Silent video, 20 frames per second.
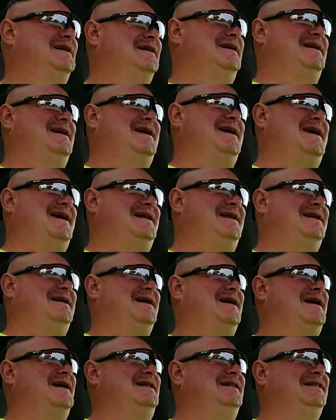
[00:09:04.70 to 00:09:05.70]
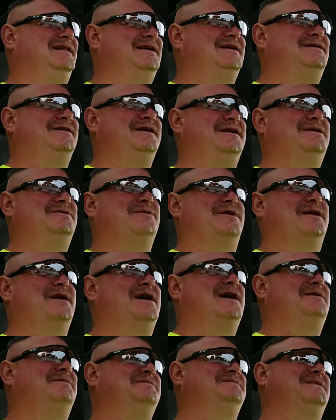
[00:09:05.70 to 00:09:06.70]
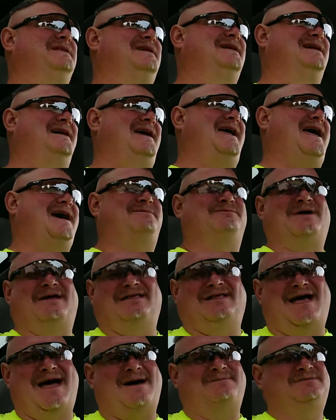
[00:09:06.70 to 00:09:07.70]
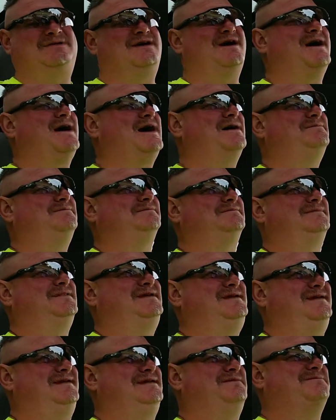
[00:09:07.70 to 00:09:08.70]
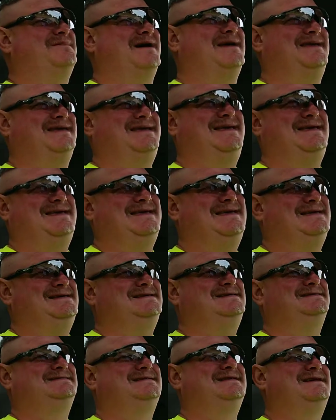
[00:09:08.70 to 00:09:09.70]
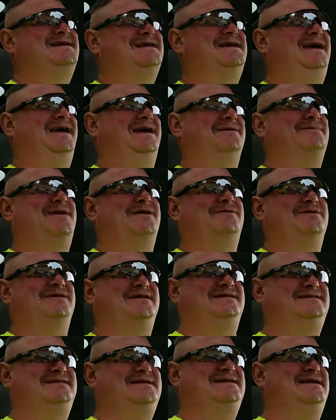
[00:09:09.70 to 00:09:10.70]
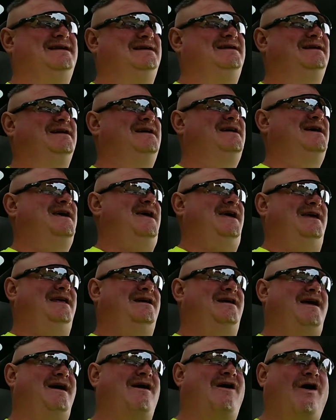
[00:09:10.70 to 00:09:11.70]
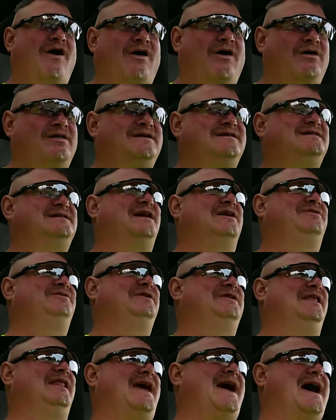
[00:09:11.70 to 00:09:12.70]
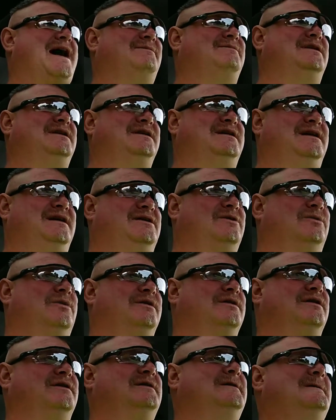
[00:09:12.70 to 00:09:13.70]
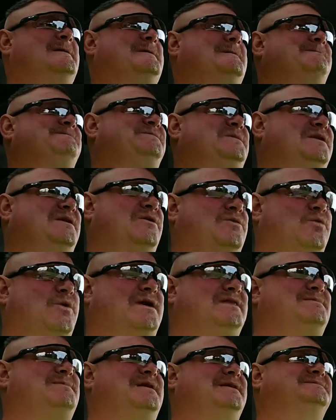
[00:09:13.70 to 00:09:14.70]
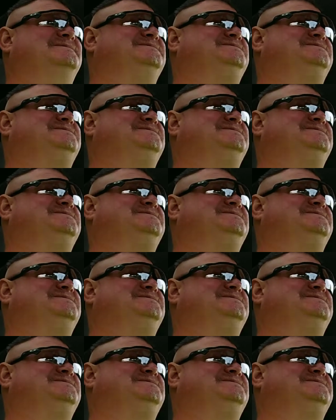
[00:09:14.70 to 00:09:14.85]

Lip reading: And I literally went up, and I had my laptop and my keys and my receipt and all the stuff for the lab in order with me.